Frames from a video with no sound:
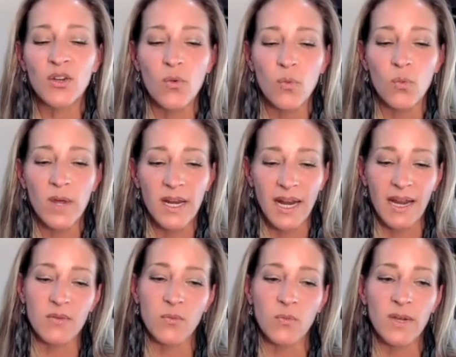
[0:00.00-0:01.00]
what
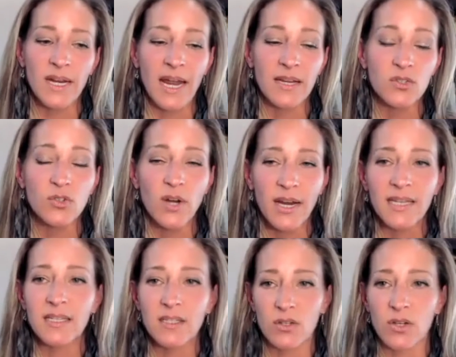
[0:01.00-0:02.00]
I try to
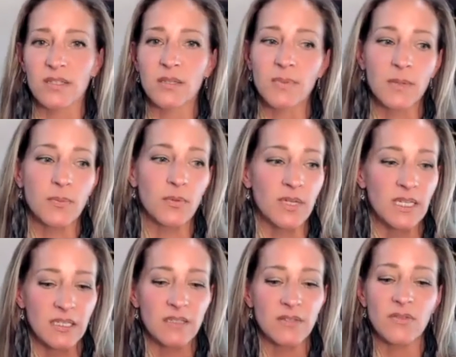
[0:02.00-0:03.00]
get across to people
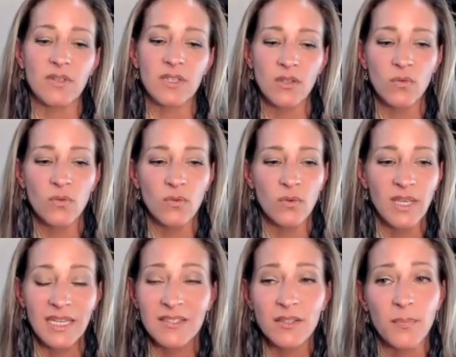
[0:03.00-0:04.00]
is
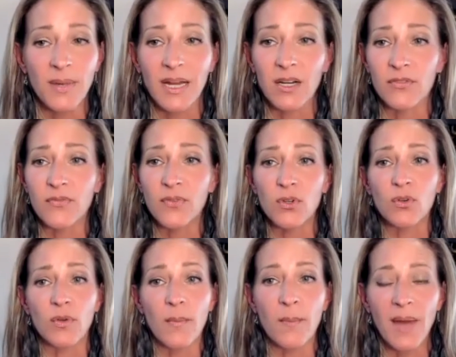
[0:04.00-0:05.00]
it's about
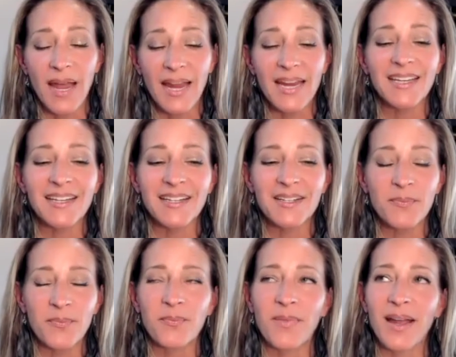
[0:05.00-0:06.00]
food. My
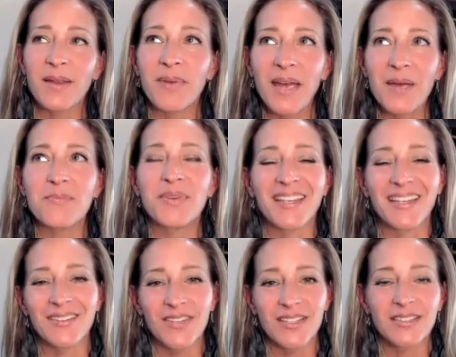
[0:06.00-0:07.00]
pet
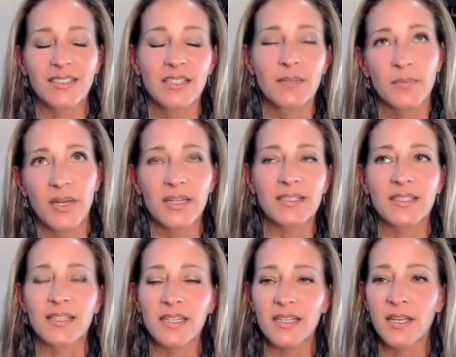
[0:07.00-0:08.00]
peeve, pun
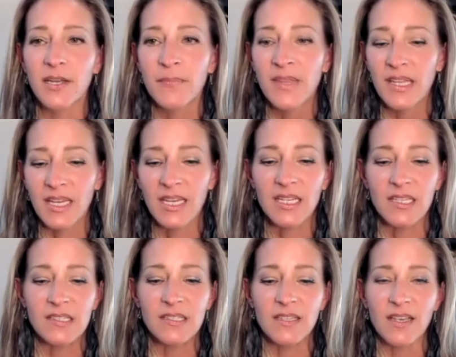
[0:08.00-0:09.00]
intended,
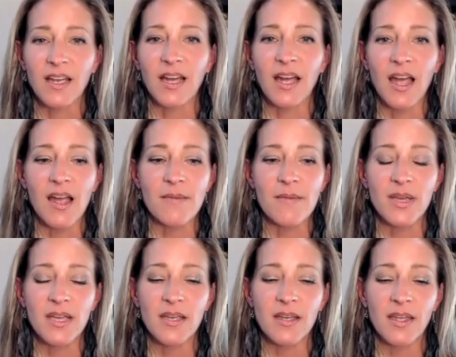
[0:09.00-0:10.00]
is
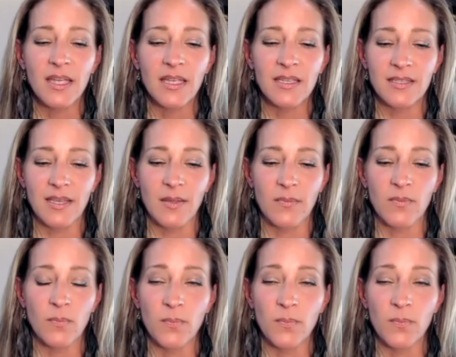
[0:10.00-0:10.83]
that